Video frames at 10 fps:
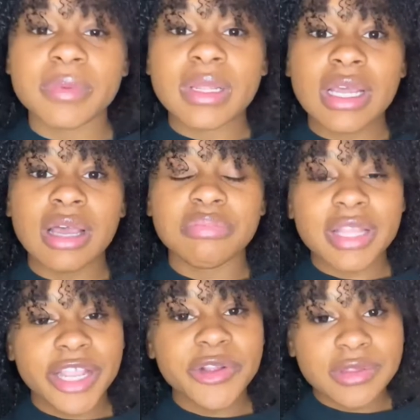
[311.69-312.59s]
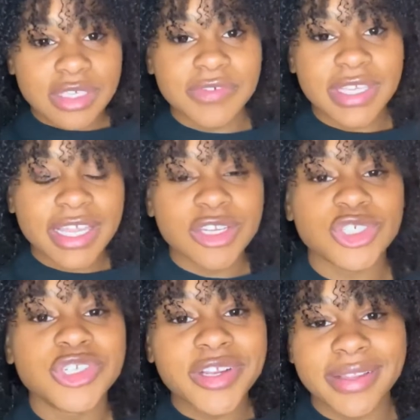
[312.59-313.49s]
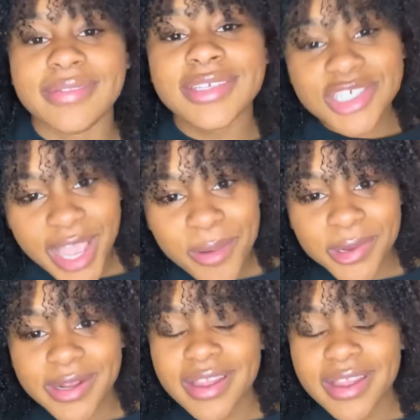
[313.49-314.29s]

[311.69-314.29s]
Apply your leave-in conditioner in the shower.